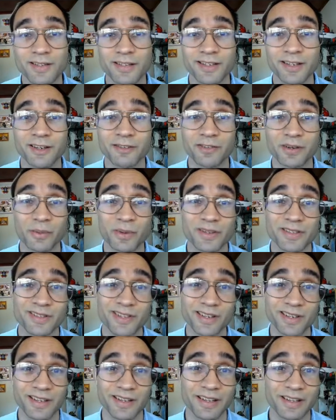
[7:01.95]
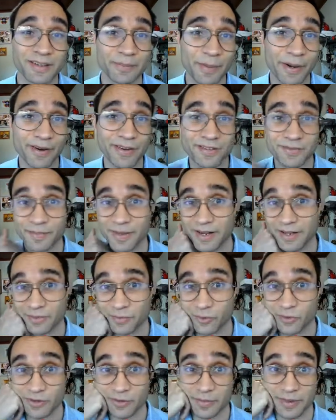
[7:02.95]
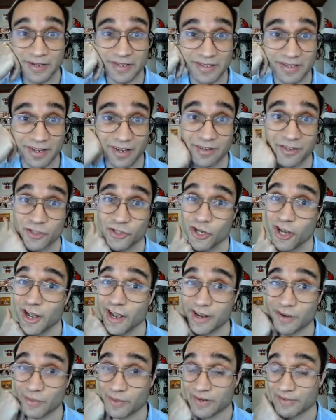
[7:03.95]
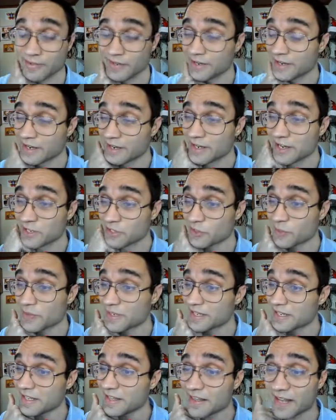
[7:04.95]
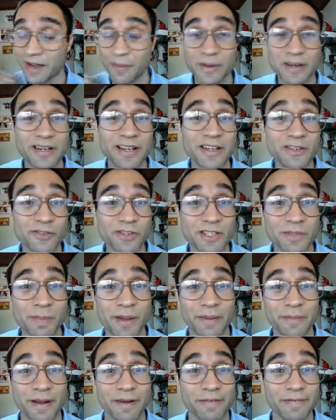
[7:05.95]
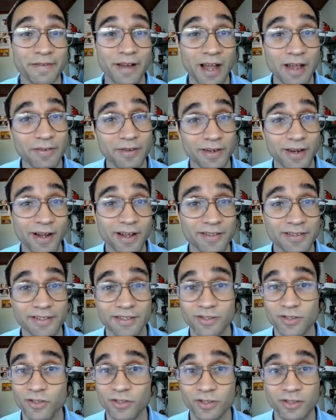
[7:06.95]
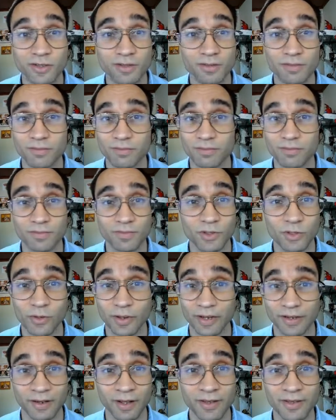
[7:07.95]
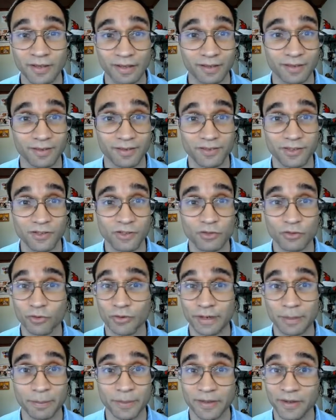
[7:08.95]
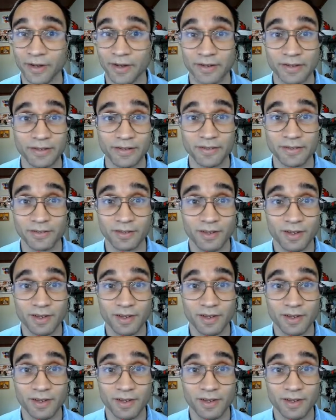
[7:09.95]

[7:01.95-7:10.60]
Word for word: they don't really want to study, and then their parents make them, or they're a bit you know shy or whatever. So we did that. We literally spent about five classes just doing nothing, just drawing bananas